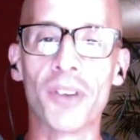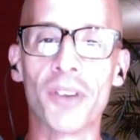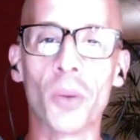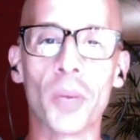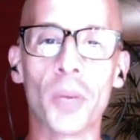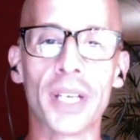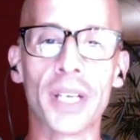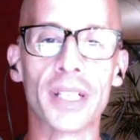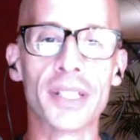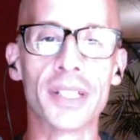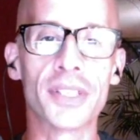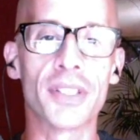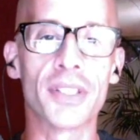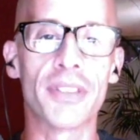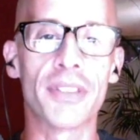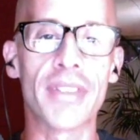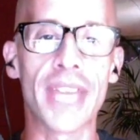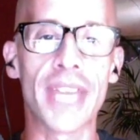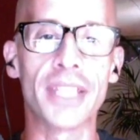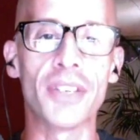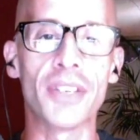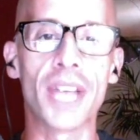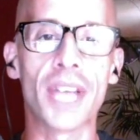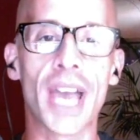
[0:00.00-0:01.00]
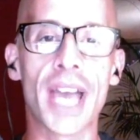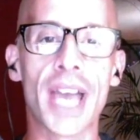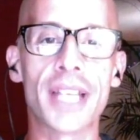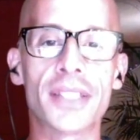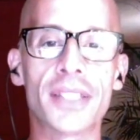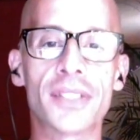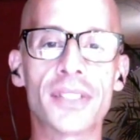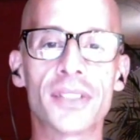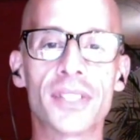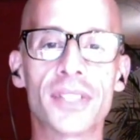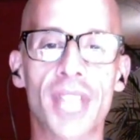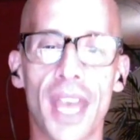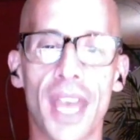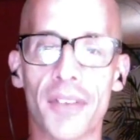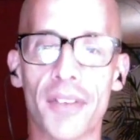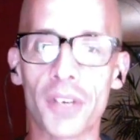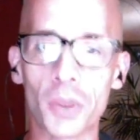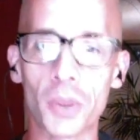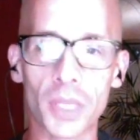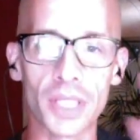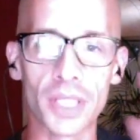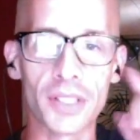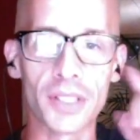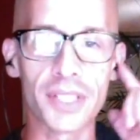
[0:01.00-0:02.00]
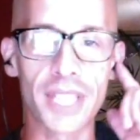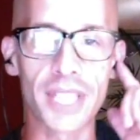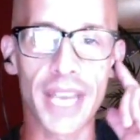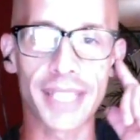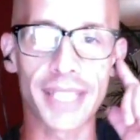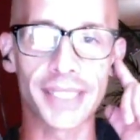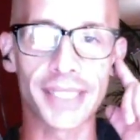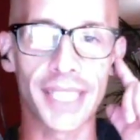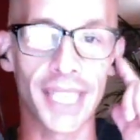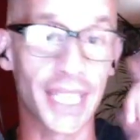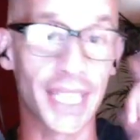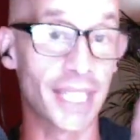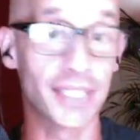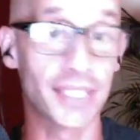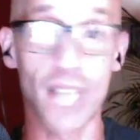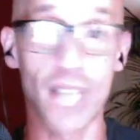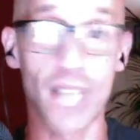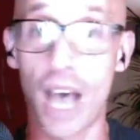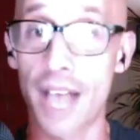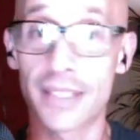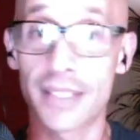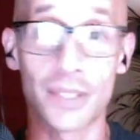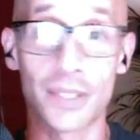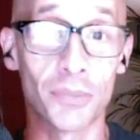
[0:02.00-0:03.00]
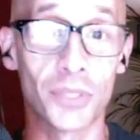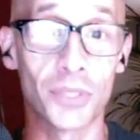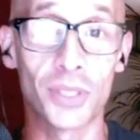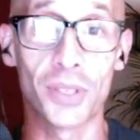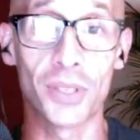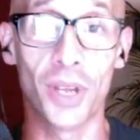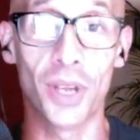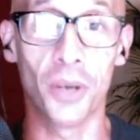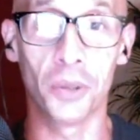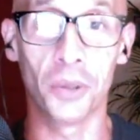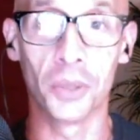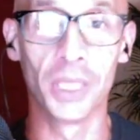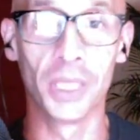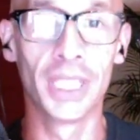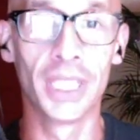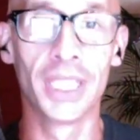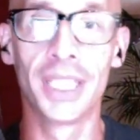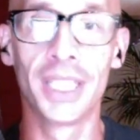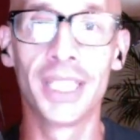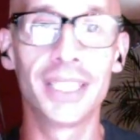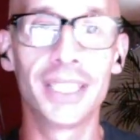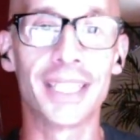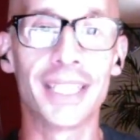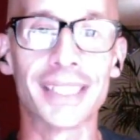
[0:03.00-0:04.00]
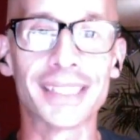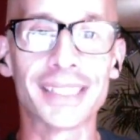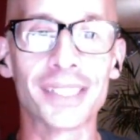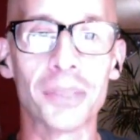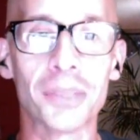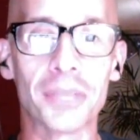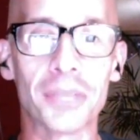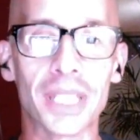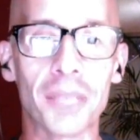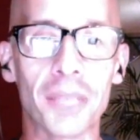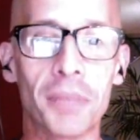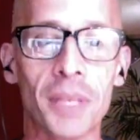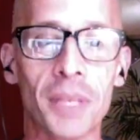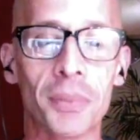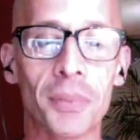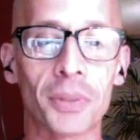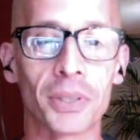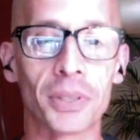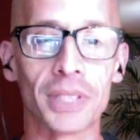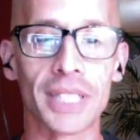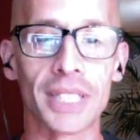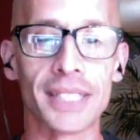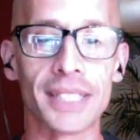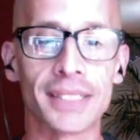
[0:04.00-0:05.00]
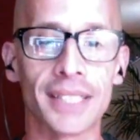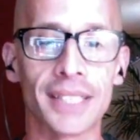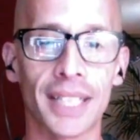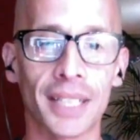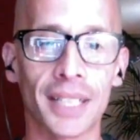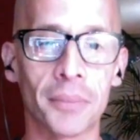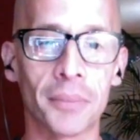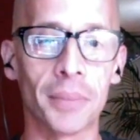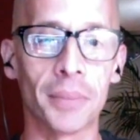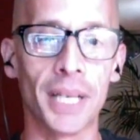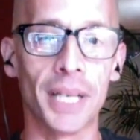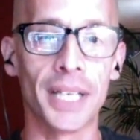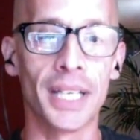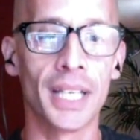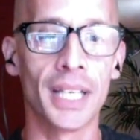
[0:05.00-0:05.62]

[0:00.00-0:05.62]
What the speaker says: winner. So thank you guys to everyone who's texting in. It's awesome to know that so many people are listening, but